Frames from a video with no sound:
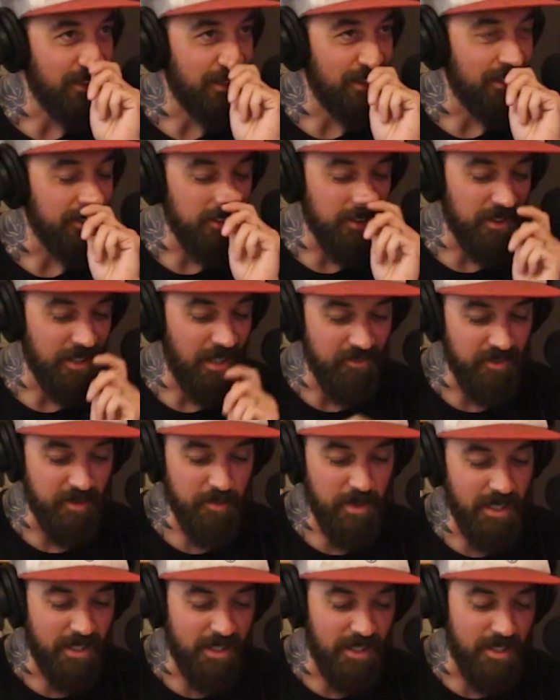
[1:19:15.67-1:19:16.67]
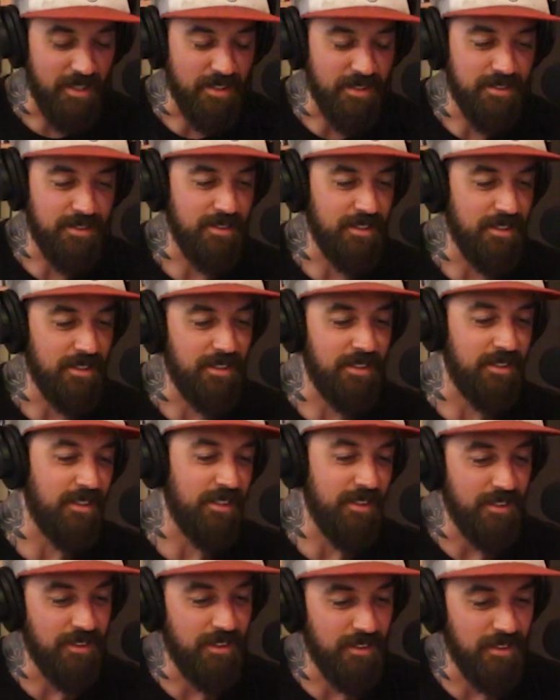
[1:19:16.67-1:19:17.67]
and you're going to have to make a
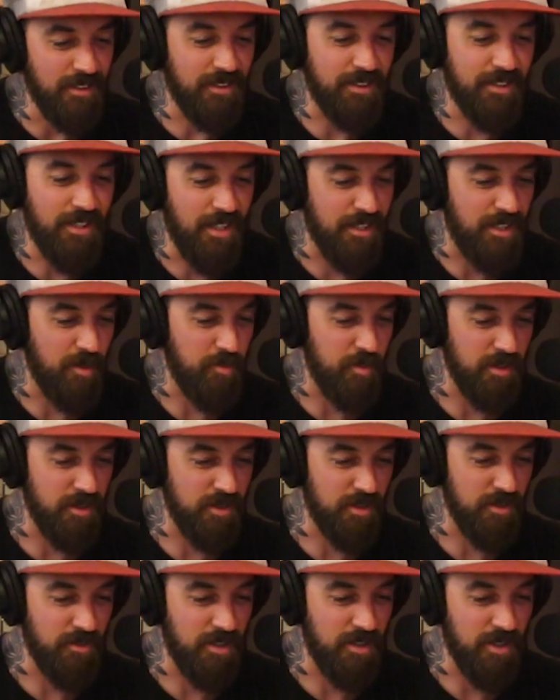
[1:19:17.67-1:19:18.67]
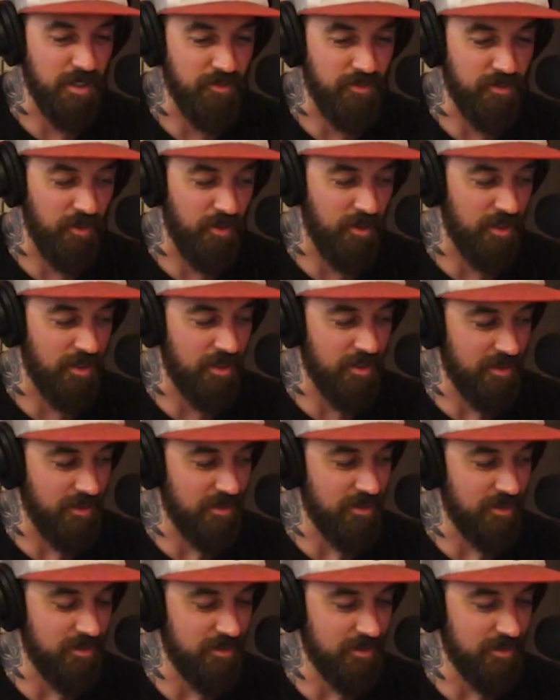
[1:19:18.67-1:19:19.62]
CKW2 kit for it.